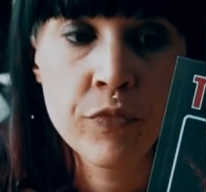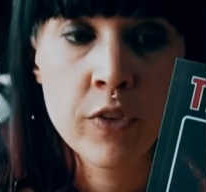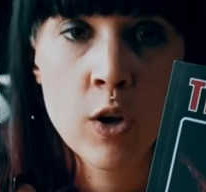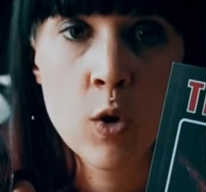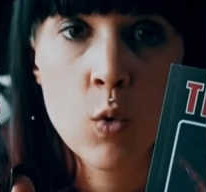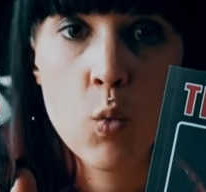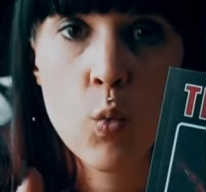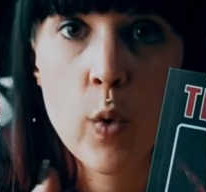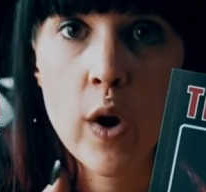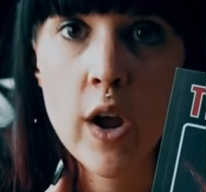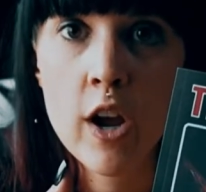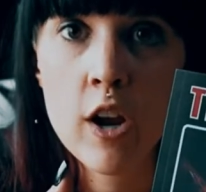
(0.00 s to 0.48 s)

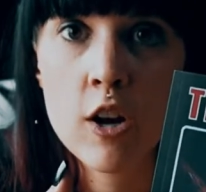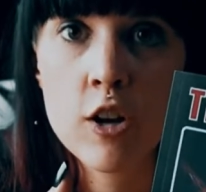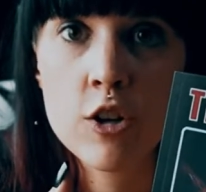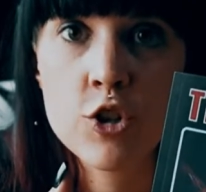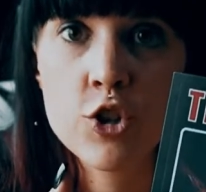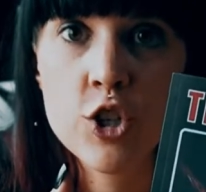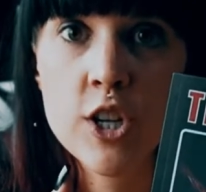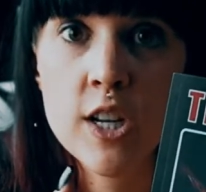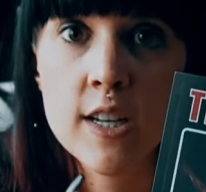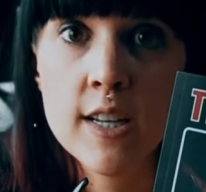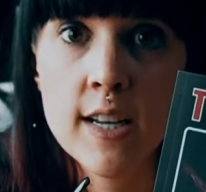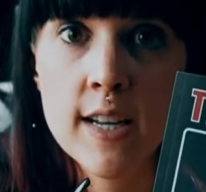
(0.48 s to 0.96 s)
where
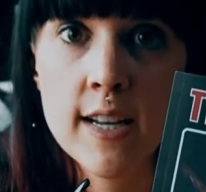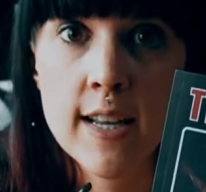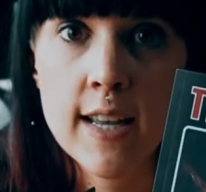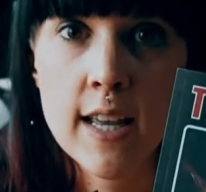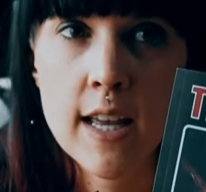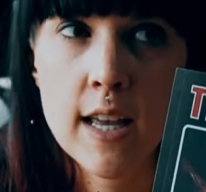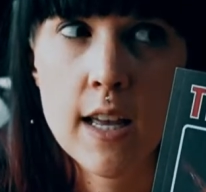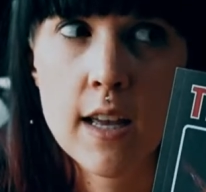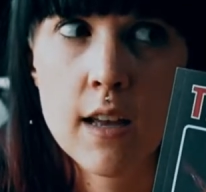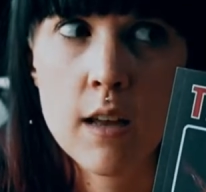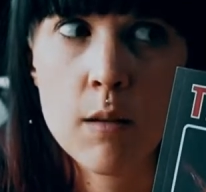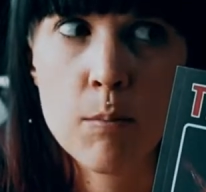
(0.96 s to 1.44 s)
she did
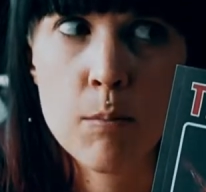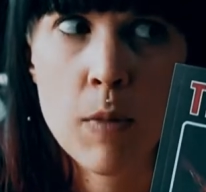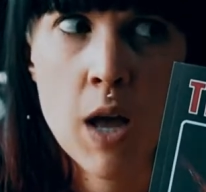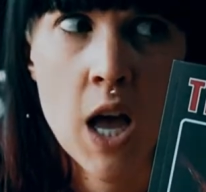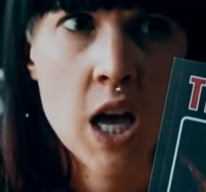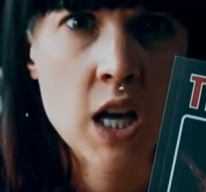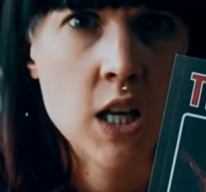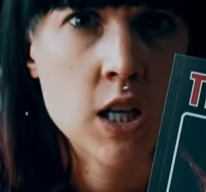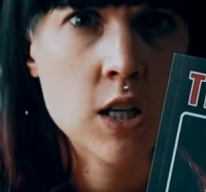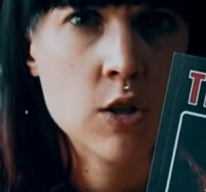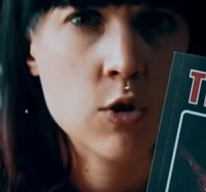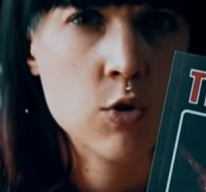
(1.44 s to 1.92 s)
get
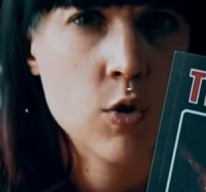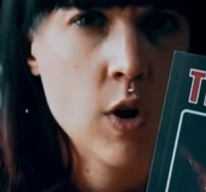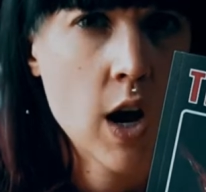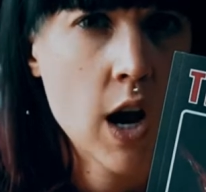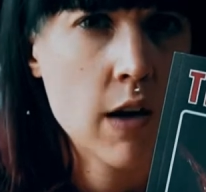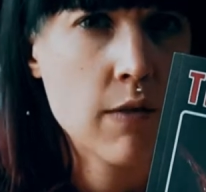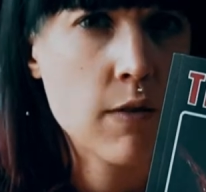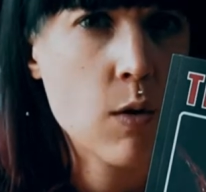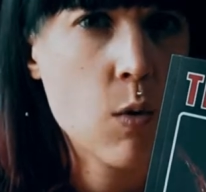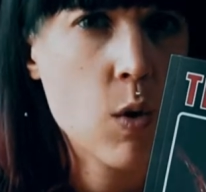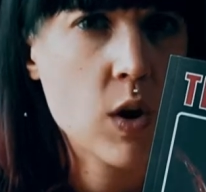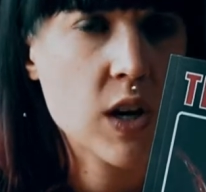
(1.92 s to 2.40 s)
Maggie's Grave,
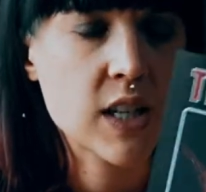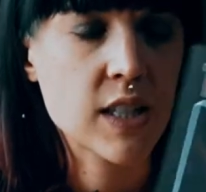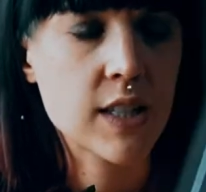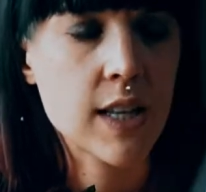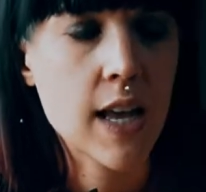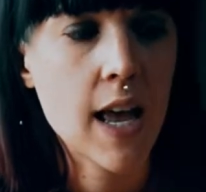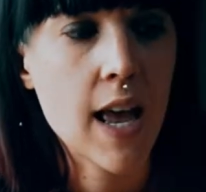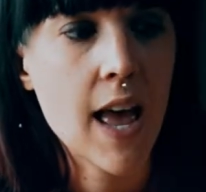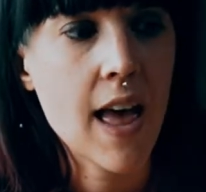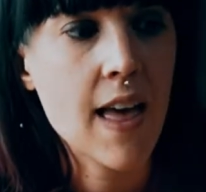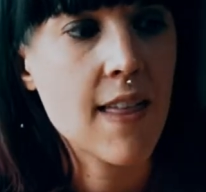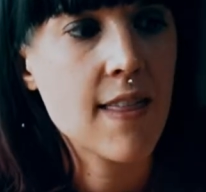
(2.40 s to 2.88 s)
I want to
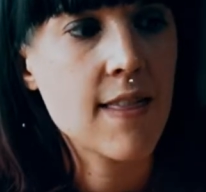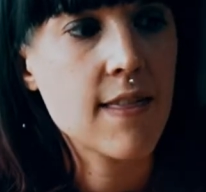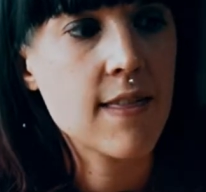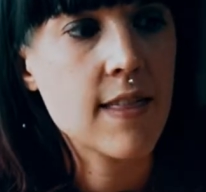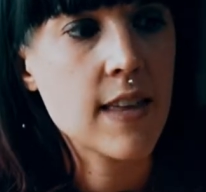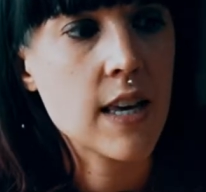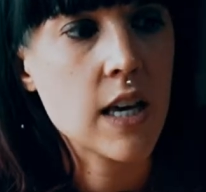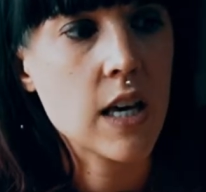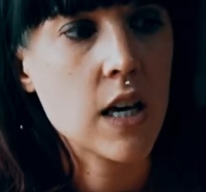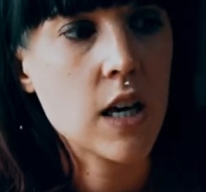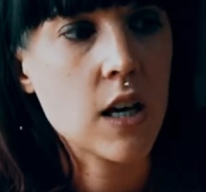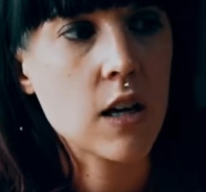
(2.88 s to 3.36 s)
say, and
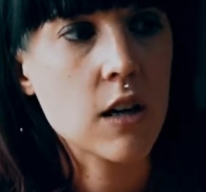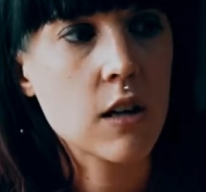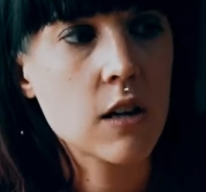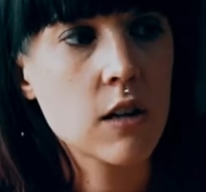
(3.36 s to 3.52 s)
the